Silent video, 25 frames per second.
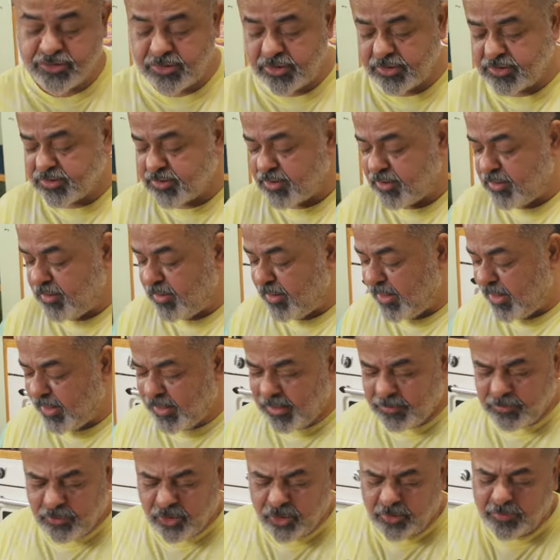is, and
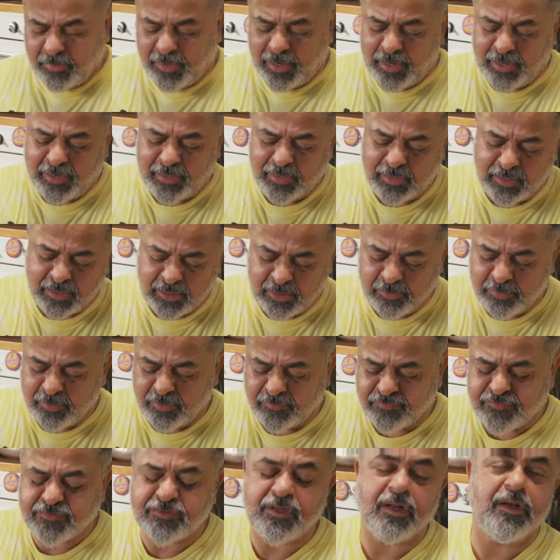I'm going to be adding a little bit
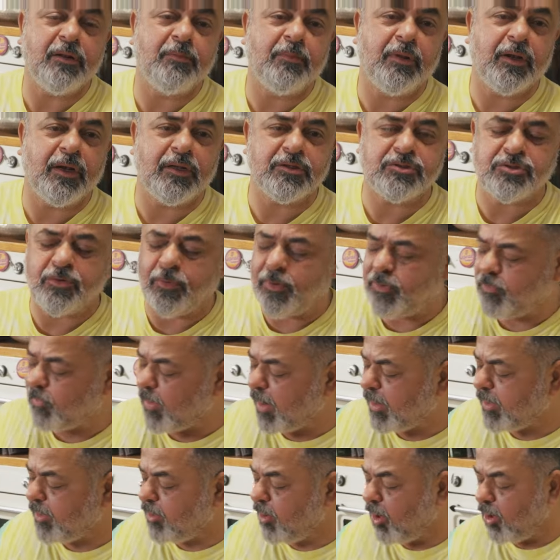of cinnamon as well.
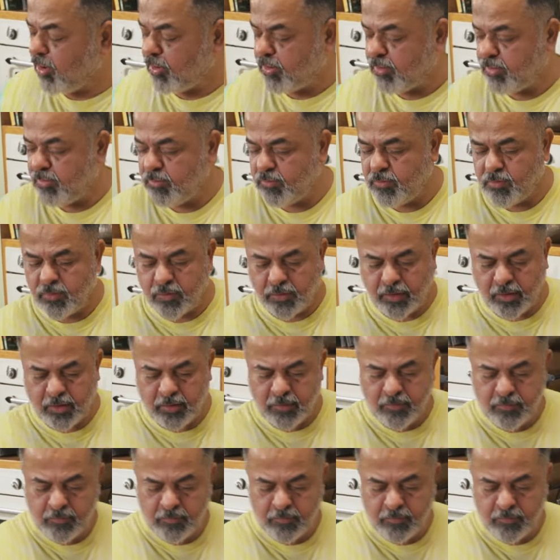Why not? Okay.